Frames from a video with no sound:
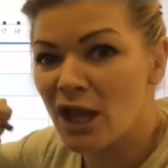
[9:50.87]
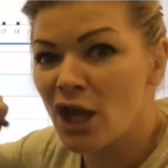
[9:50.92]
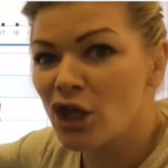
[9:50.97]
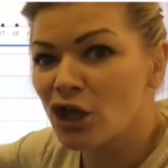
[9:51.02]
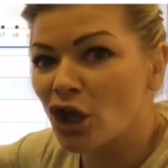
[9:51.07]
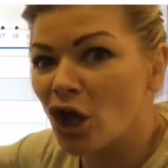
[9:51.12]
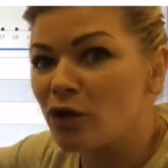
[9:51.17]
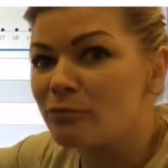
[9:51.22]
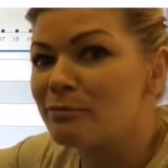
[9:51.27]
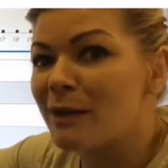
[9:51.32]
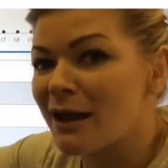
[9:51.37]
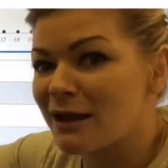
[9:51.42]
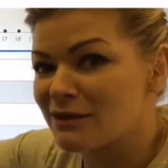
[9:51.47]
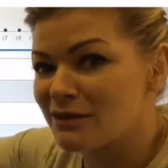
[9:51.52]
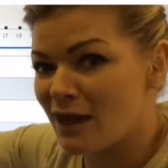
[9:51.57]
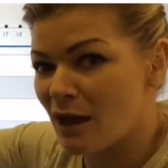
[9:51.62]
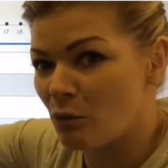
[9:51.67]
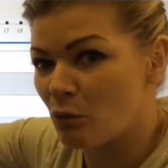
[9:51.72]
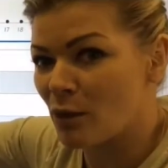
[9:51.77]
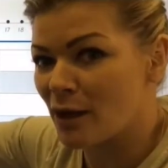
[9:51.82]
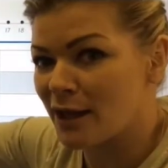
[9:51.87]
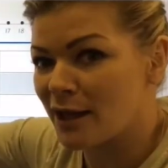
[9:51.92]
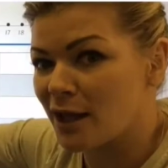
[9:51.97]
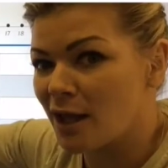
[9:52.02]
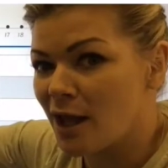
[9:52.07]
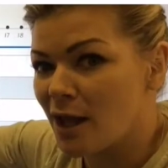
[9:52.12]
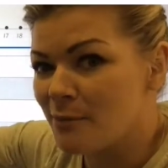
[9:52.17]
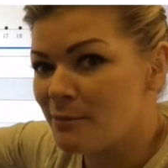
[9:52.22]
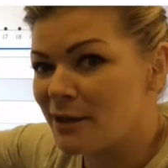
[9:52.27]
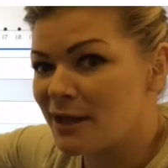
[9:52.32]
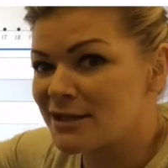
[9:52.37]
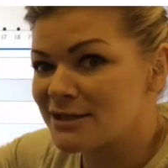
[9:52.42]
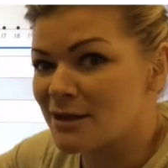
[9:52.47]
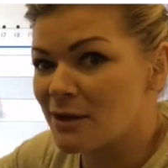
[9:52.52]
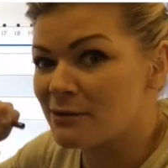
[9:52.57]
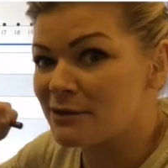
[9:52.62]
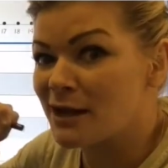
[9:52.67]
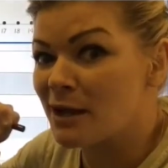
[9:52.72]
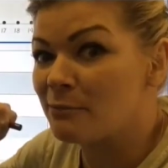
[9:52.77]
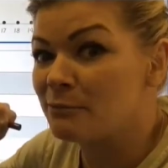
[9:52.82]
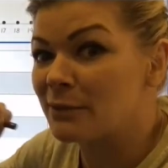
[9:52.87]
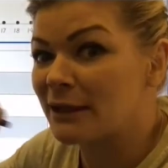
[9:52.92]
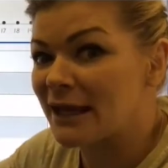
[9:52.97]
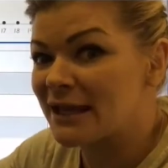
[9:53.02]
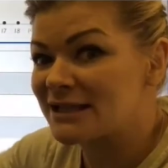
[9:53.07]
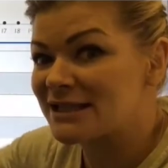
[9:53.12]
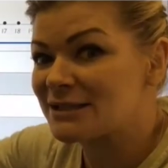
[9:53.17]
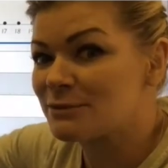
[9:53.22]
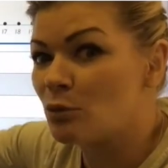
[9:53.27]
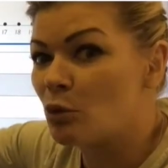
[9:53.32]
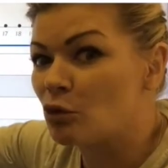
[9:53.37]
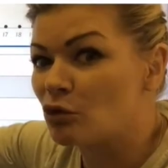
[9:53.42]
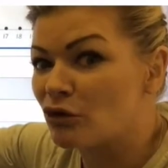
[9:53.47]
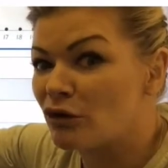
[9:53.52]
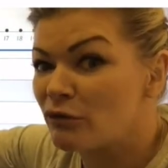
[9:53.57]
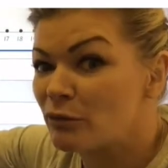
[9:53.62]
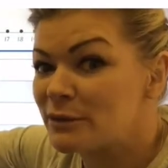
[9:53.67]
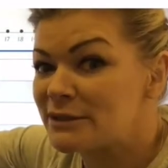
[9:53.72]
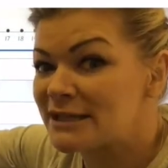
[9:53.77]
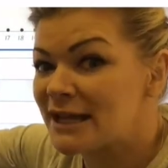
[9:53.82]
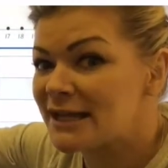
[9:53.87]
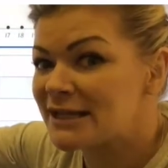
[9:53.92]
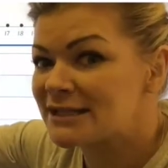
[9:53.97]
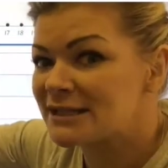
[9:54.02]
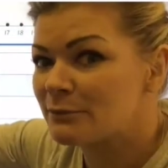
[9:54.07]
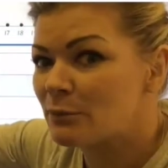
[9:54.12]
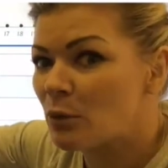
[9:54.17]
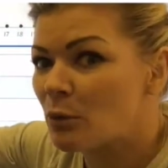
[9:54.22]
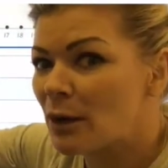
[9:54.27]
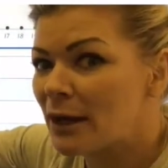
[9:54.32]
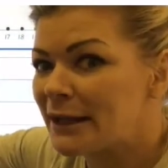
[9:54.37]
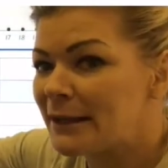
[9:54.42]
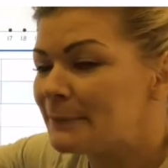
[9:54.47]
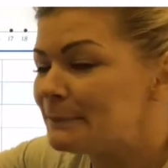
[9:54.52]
go back that way, because our number gets smaller if we take some away.